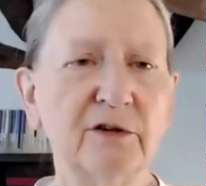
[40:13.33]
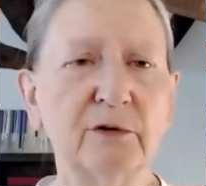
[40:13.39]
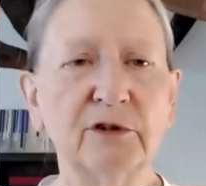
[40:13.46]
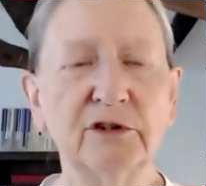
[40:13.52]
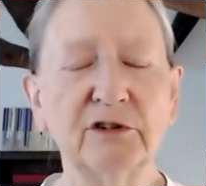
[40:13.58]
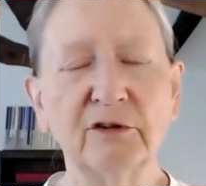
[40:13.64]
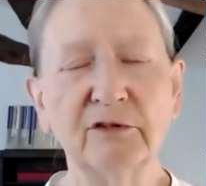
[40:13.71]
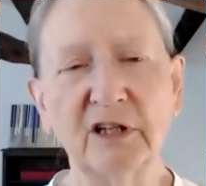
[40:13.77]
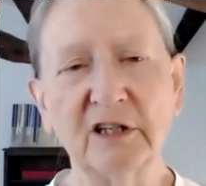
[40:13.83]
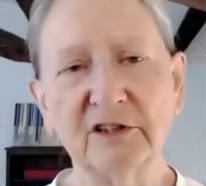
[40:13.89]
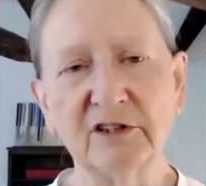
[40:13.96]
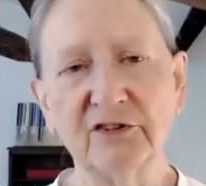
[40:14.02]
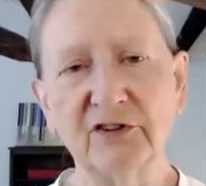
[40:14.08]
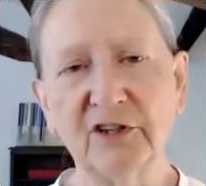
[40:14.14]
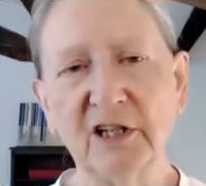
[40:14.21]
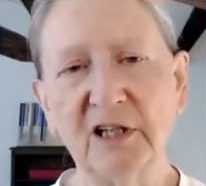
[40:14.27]
or you don't
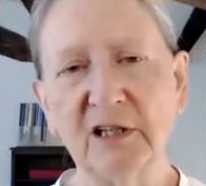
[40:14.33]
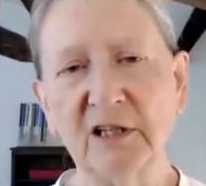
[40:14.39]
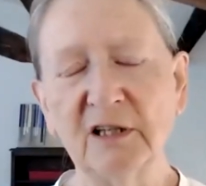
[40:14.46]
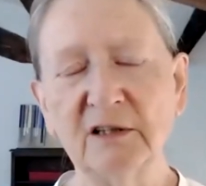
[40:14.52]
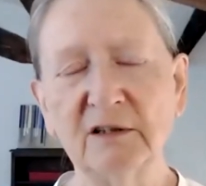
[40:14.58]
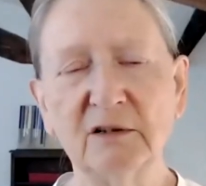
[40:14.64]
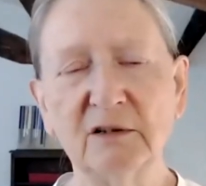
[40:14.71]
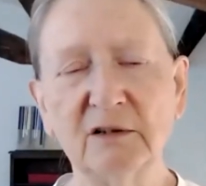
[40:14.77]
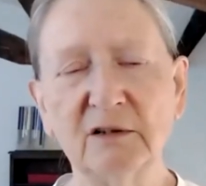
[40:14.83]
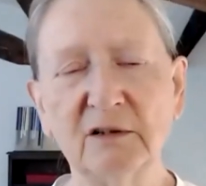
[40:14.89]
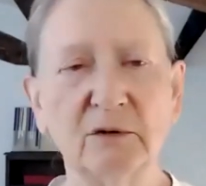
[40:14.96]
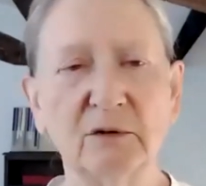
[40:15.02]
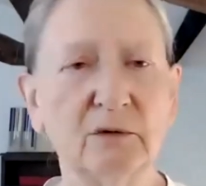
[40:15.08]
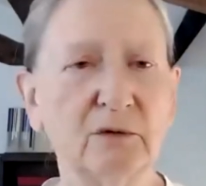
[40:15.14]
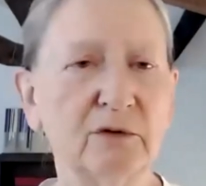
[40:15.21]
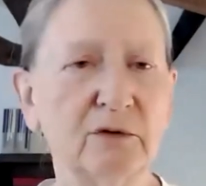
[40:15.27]
understand,
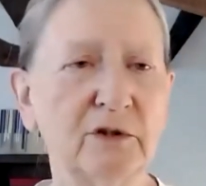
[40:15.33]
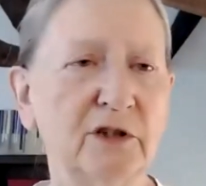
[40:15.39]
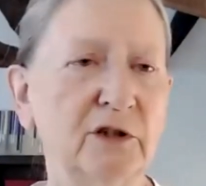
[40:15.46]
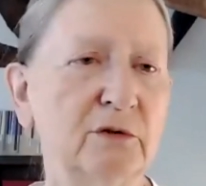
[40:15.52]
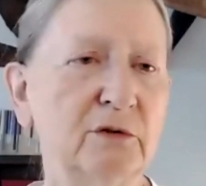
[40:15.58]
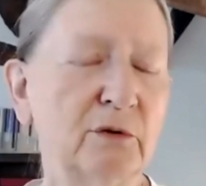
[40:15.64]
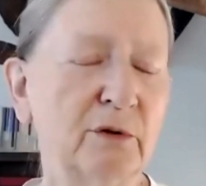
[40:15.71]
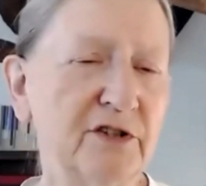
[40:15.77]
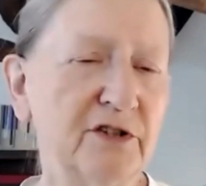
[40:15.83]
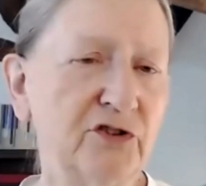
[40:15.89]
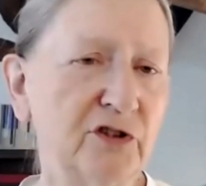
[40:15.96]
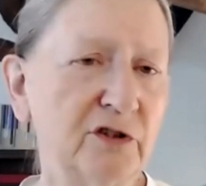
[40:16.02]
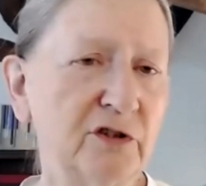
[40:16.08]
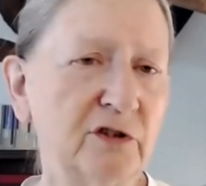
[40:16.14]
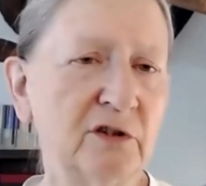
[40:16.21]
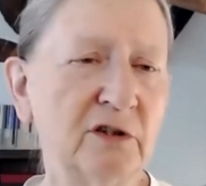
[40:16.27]
or you
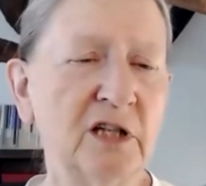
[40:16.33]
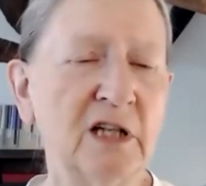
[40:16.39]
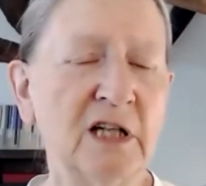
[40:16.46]
question.